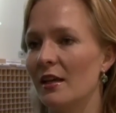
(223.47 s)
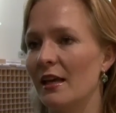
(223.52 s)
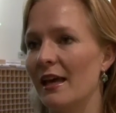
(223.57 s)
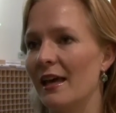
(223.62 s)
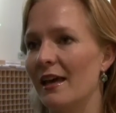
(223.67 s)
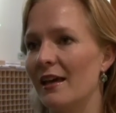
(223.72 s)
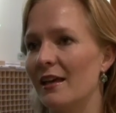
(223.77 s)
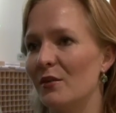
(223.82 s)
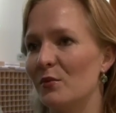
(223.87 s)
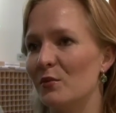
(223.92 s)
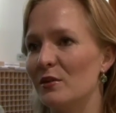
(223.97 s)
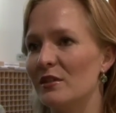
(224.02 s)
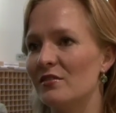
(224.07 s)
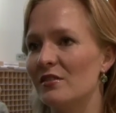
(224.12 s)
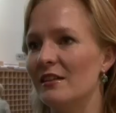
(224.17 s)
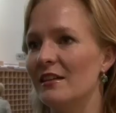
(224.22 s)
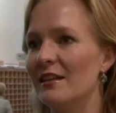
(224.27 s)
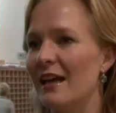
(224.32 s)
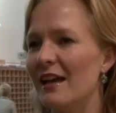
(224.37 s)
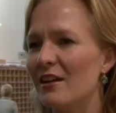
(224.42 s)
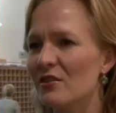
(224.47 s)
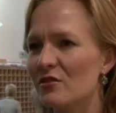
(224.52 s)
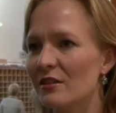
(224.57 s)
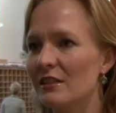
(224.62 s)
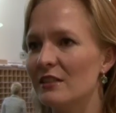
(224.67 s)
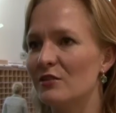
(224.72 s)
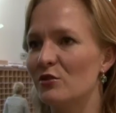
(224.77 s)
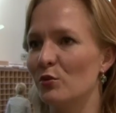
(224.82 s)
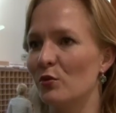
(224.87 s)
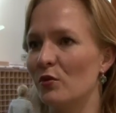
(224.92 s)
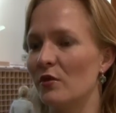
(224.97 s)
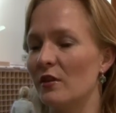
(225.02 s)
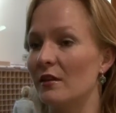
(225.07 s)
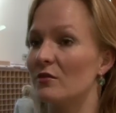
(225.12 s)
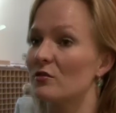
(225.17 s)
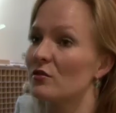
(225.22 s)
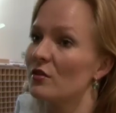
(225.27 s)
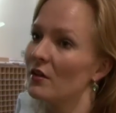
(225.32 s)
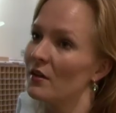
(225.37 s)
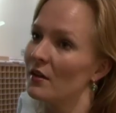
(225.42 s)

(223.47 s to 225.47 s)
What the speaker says: And we see actually two things.